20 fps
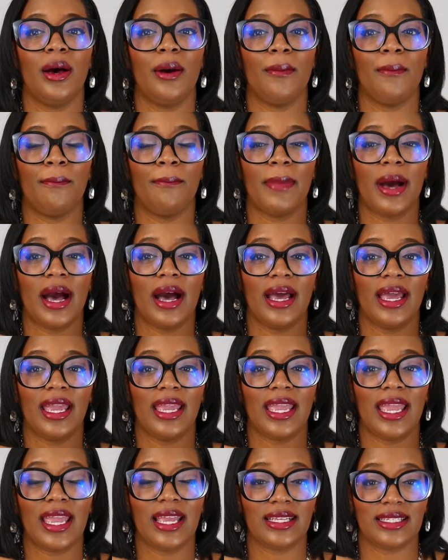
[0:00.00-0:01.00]

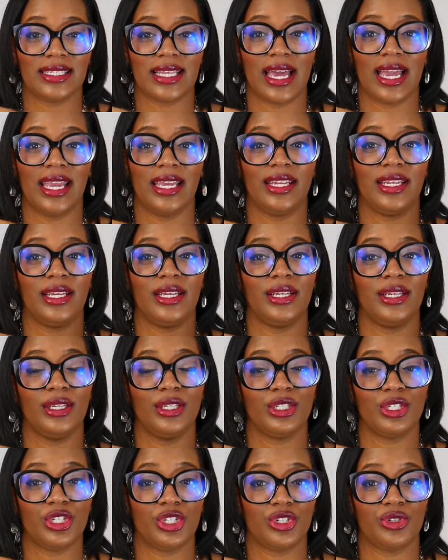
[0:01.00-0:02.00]
my anxiety,
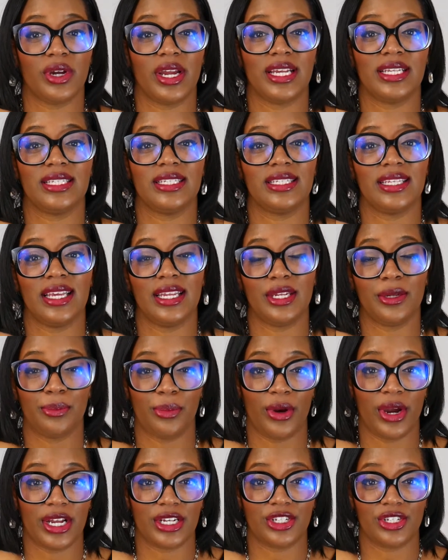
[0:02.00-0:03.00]
stress, and
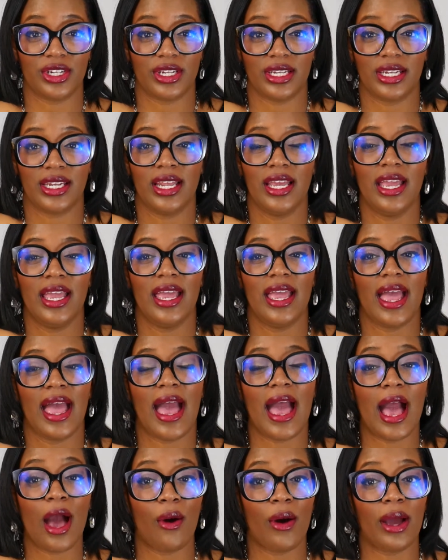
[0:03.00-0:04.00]
depression,
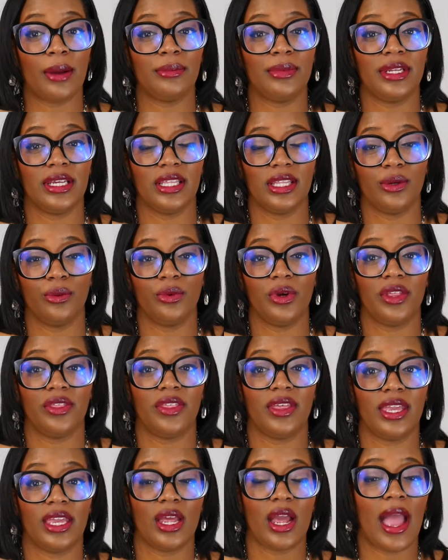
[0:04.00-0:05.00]
how I'm dealing with
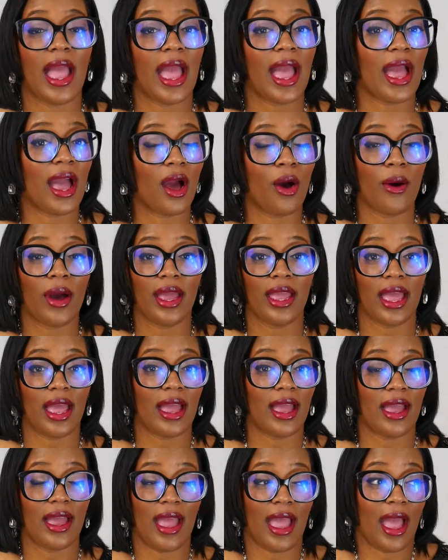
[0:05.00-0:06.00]
it, how
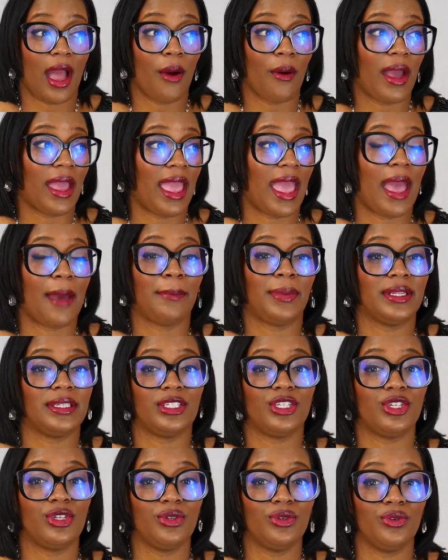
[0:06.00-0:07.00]
I happen
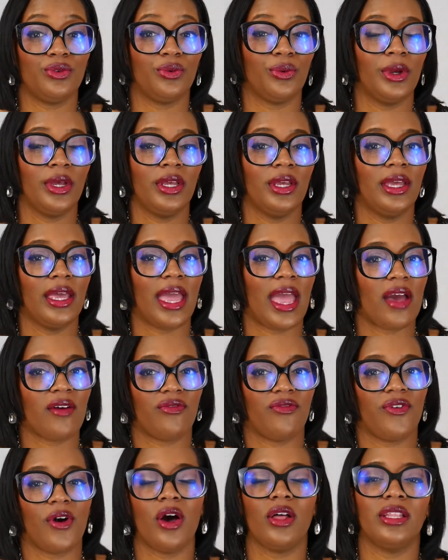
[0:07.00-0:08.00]
to have
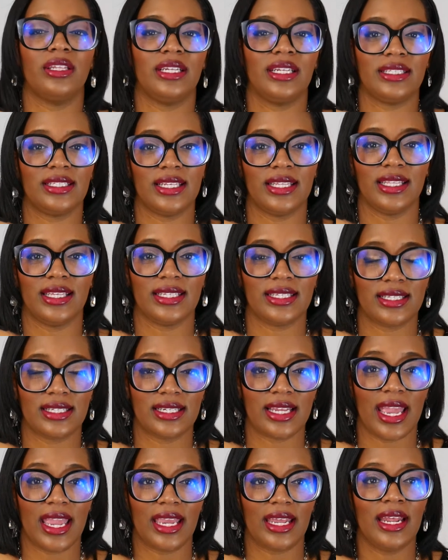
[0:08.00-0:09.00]
fallen into this
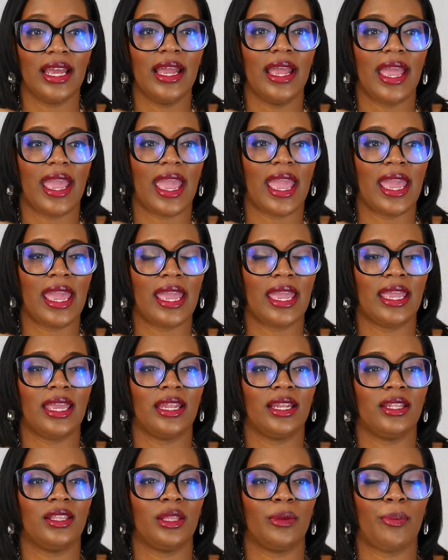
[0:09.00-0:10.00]
state
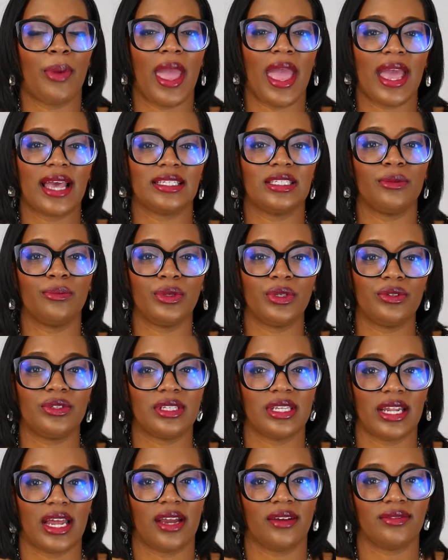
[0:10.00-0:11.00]
and the past abuse
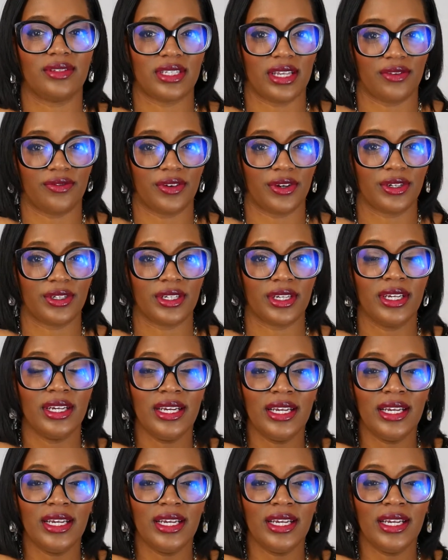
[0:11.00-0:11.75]
that I've suffered.